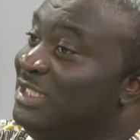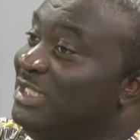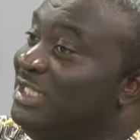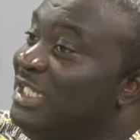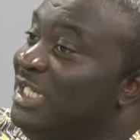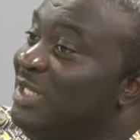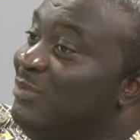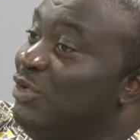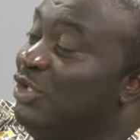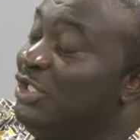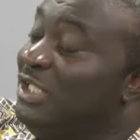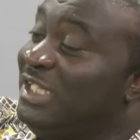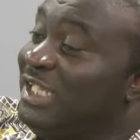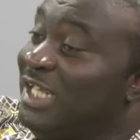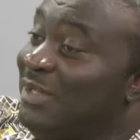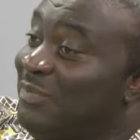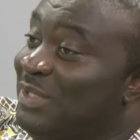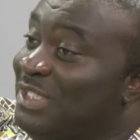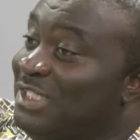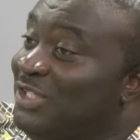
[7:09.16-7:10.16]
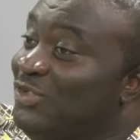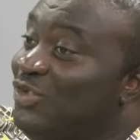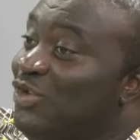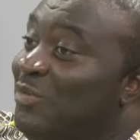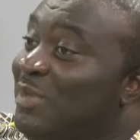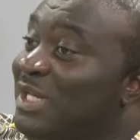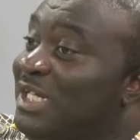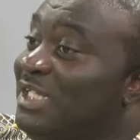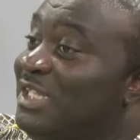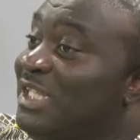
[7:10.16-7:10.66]
Ebi odi 10%
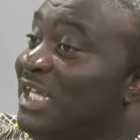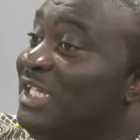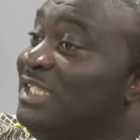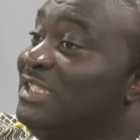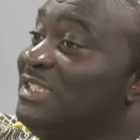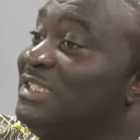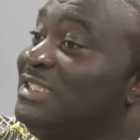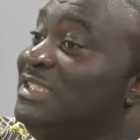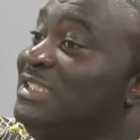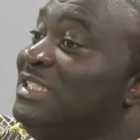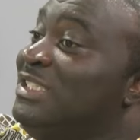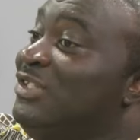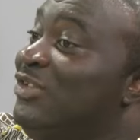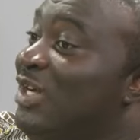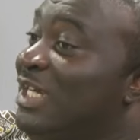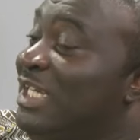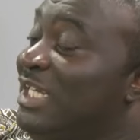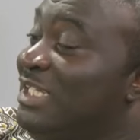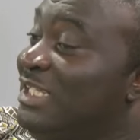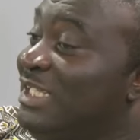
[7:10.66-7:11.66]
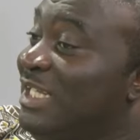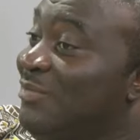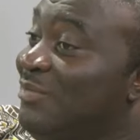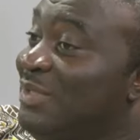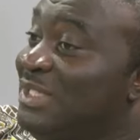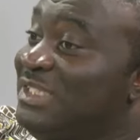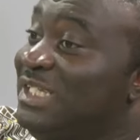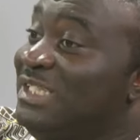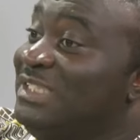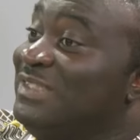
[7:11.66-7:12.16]
komane tight. No, I earn
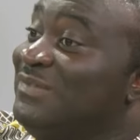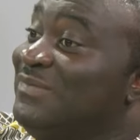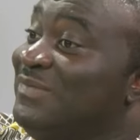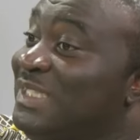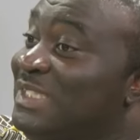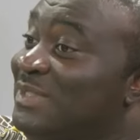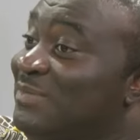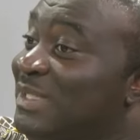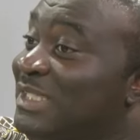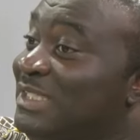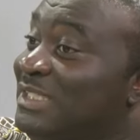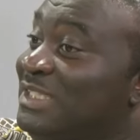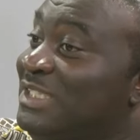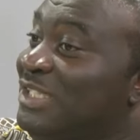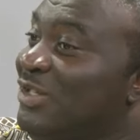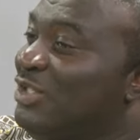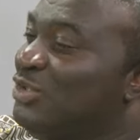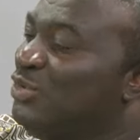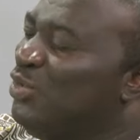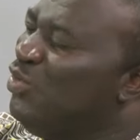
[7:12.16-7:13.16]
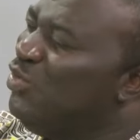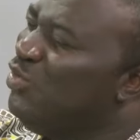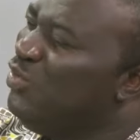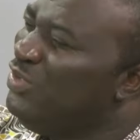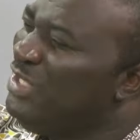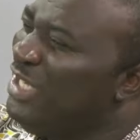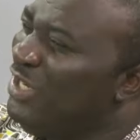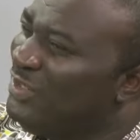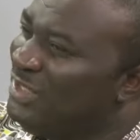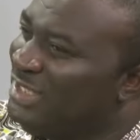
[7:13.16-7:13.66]
10% investment. No, so who
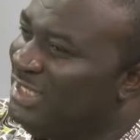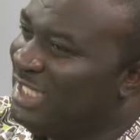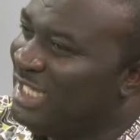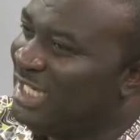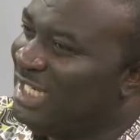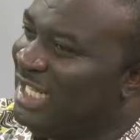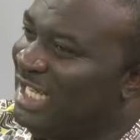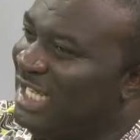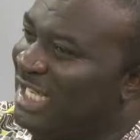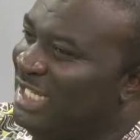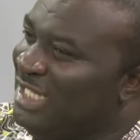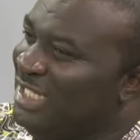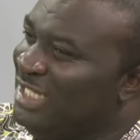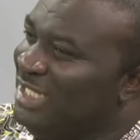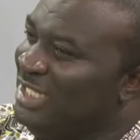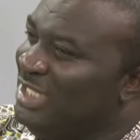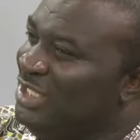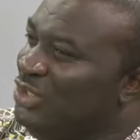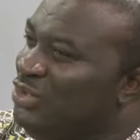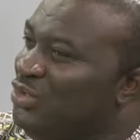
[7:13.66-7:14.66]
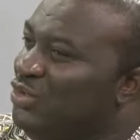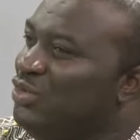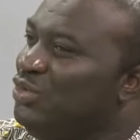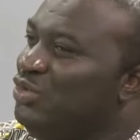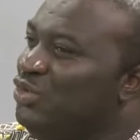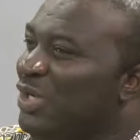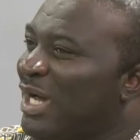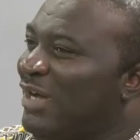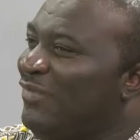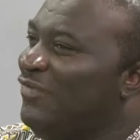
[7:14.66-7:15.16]
nya usika na.
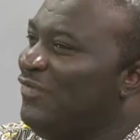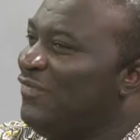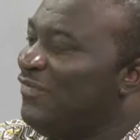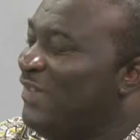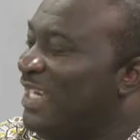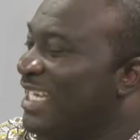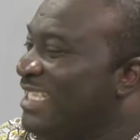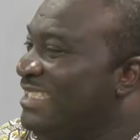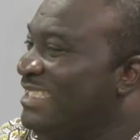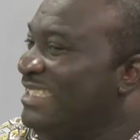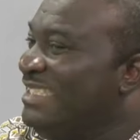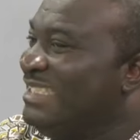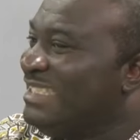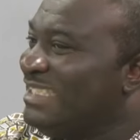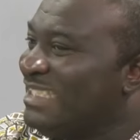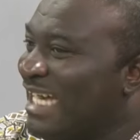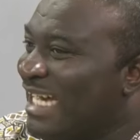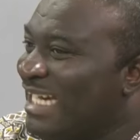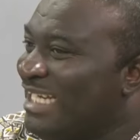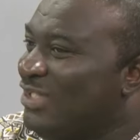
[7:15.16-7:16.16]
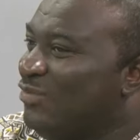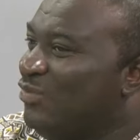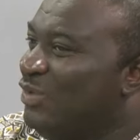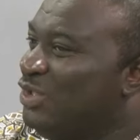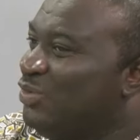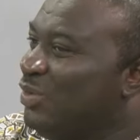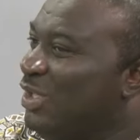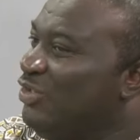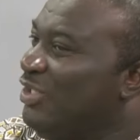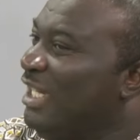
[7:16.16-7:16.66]
You have to first decide
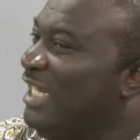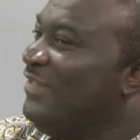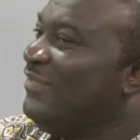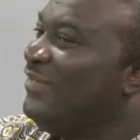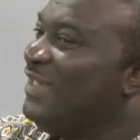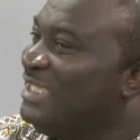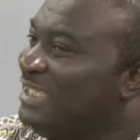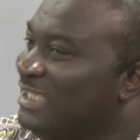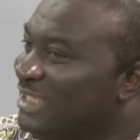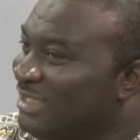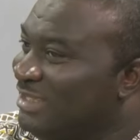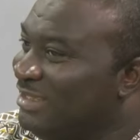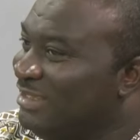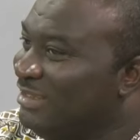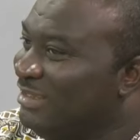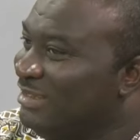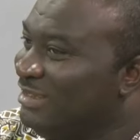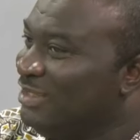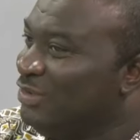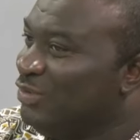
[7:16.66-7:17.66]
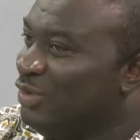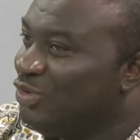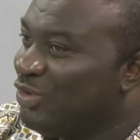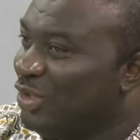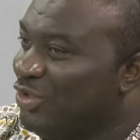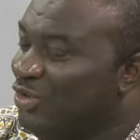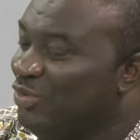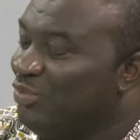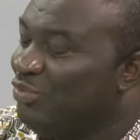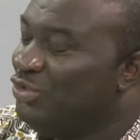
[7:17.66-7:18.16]
which one you are investing, which
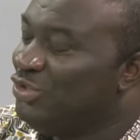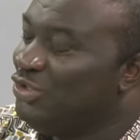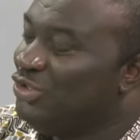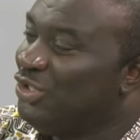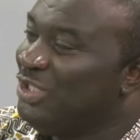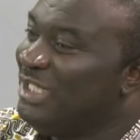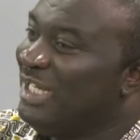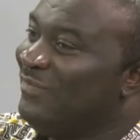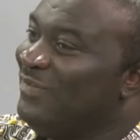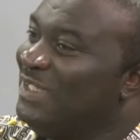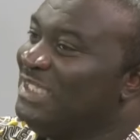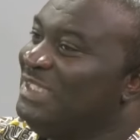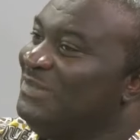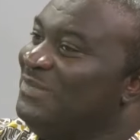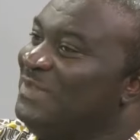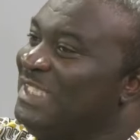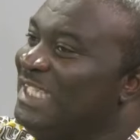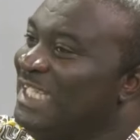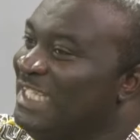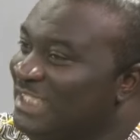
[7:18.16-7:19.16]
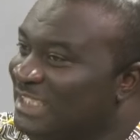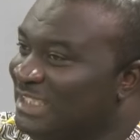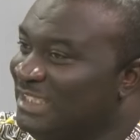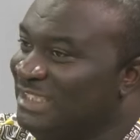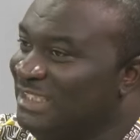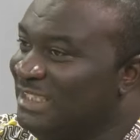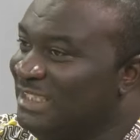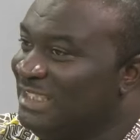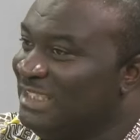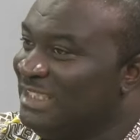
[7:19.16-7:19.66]
one you put in your diversification.
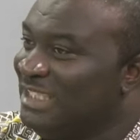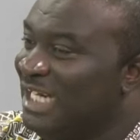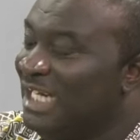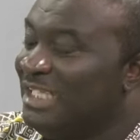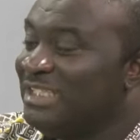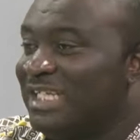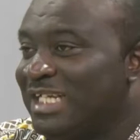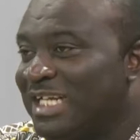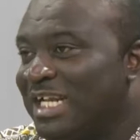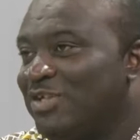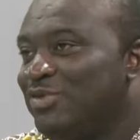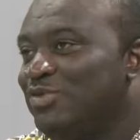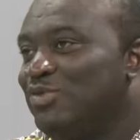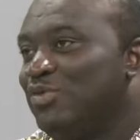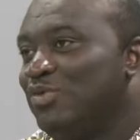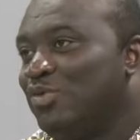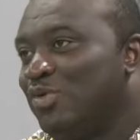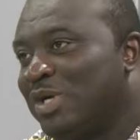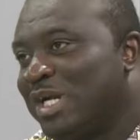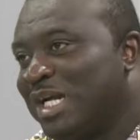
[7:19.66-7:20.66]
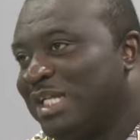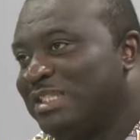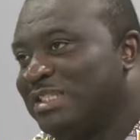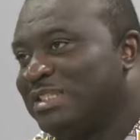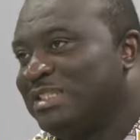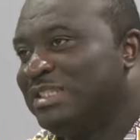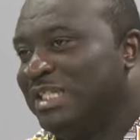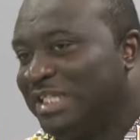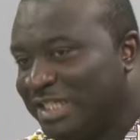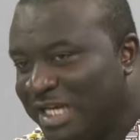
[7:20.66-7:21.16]
And so now you look at
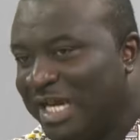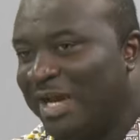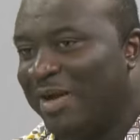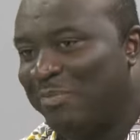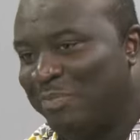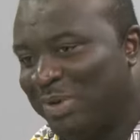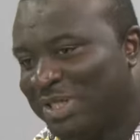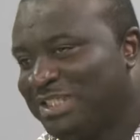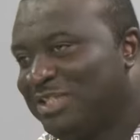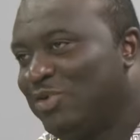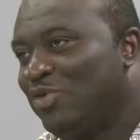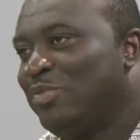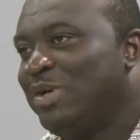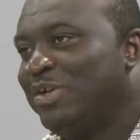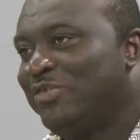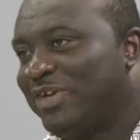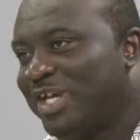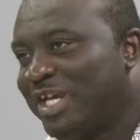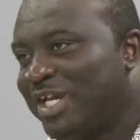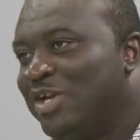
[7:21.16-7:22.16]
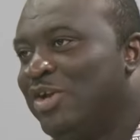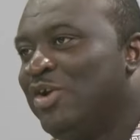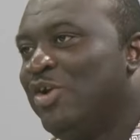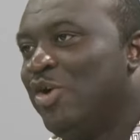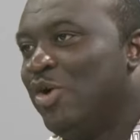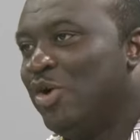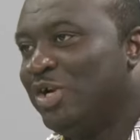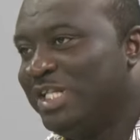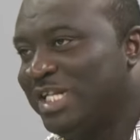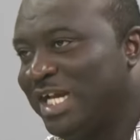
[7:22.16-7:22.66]
and pass it over share
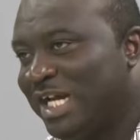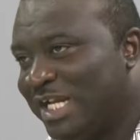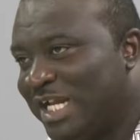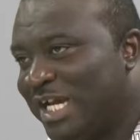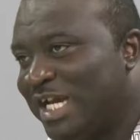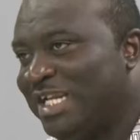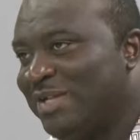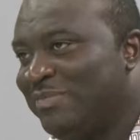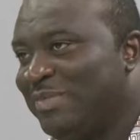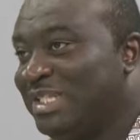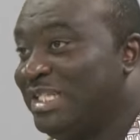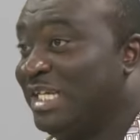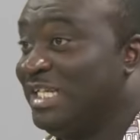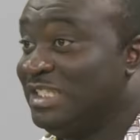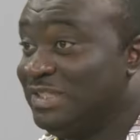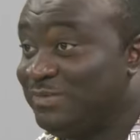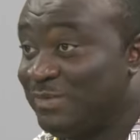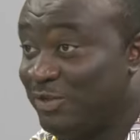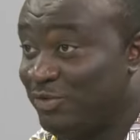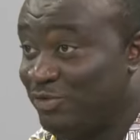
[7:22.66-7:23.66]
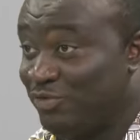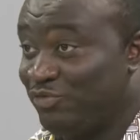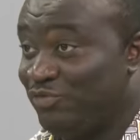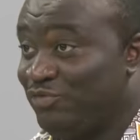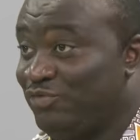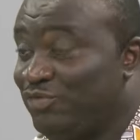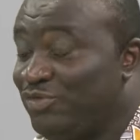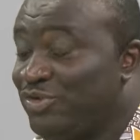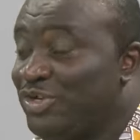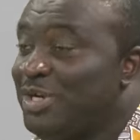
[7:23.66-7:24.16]
all the other elements. And it's very
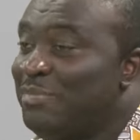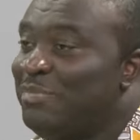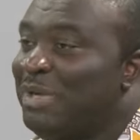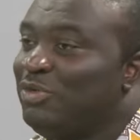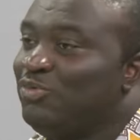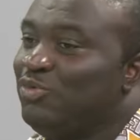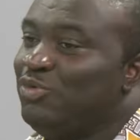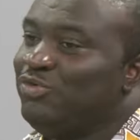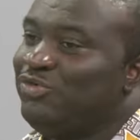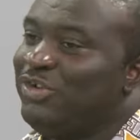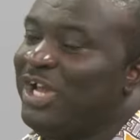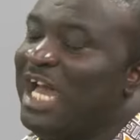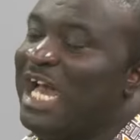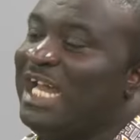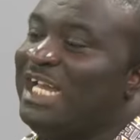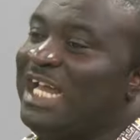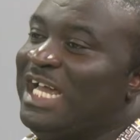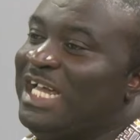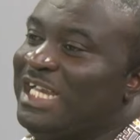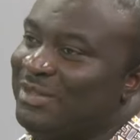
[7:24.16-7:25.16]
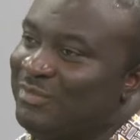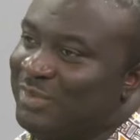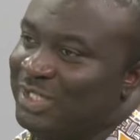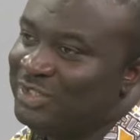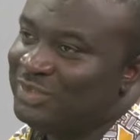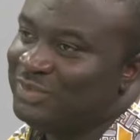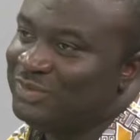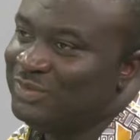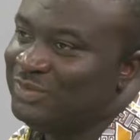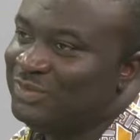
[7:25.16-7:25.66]
true. But who share other
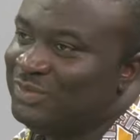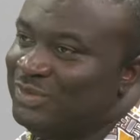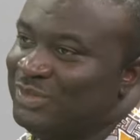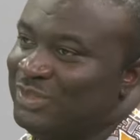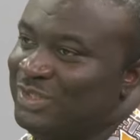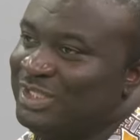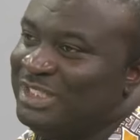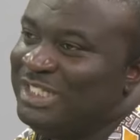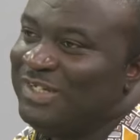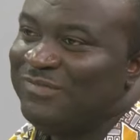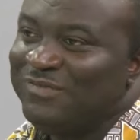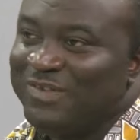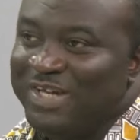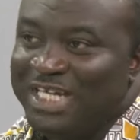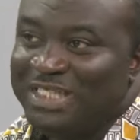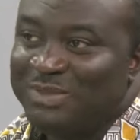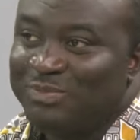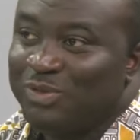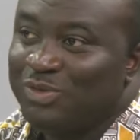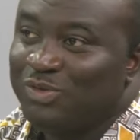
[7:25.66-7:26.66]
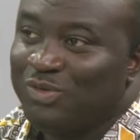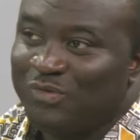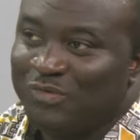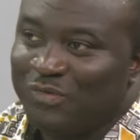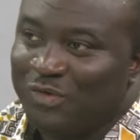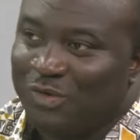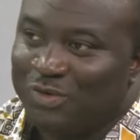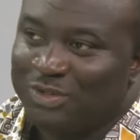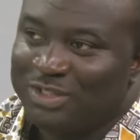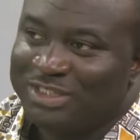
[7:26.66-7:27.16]
elements, no? The first point of
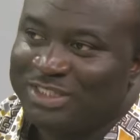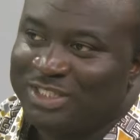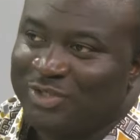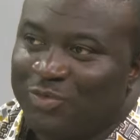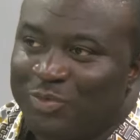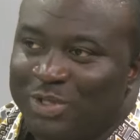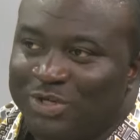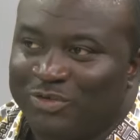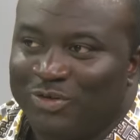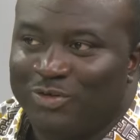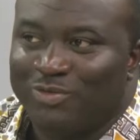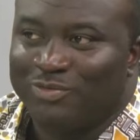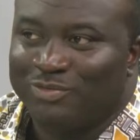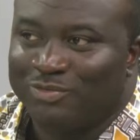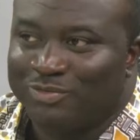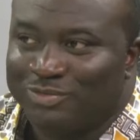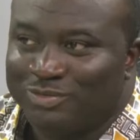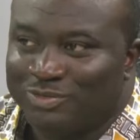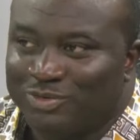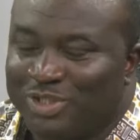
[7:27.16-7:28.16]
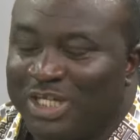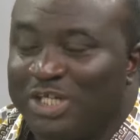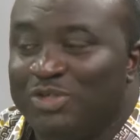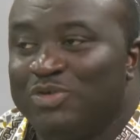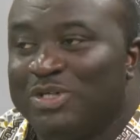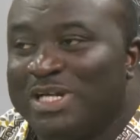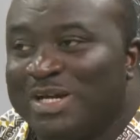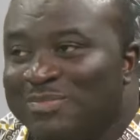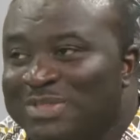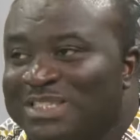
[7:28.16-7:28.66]
call is over share so that you
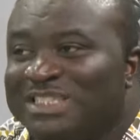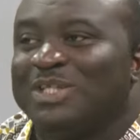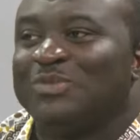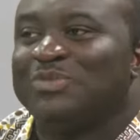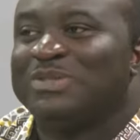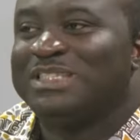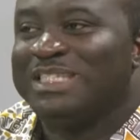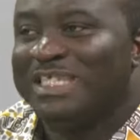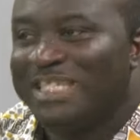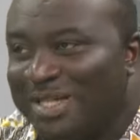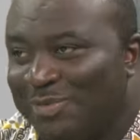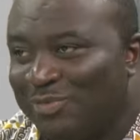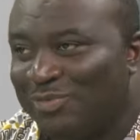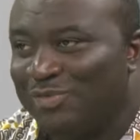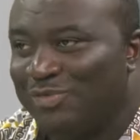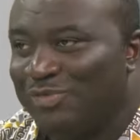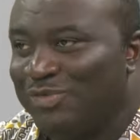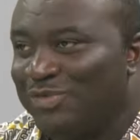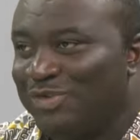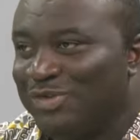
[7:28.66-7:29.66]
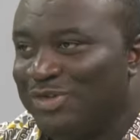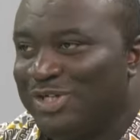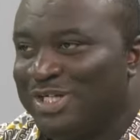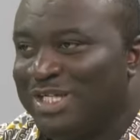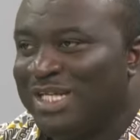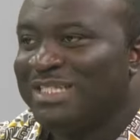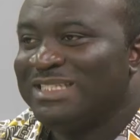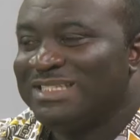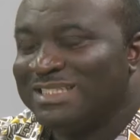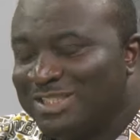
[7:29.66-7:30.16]
can be sustainable.
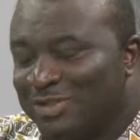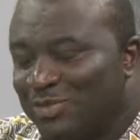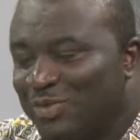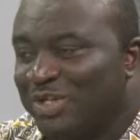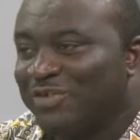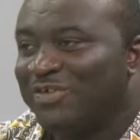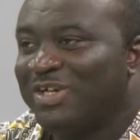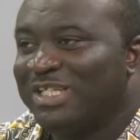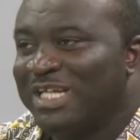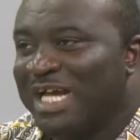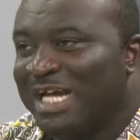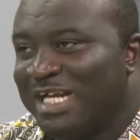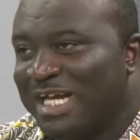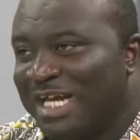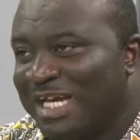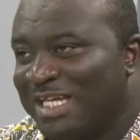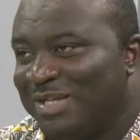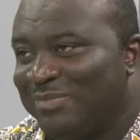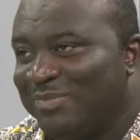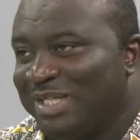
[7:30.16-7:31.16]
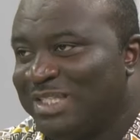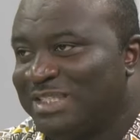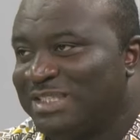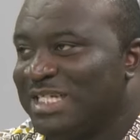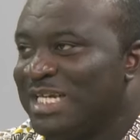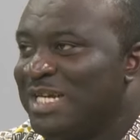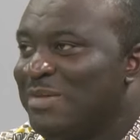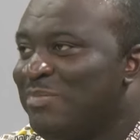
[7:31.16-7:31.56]
Not still watch other elements.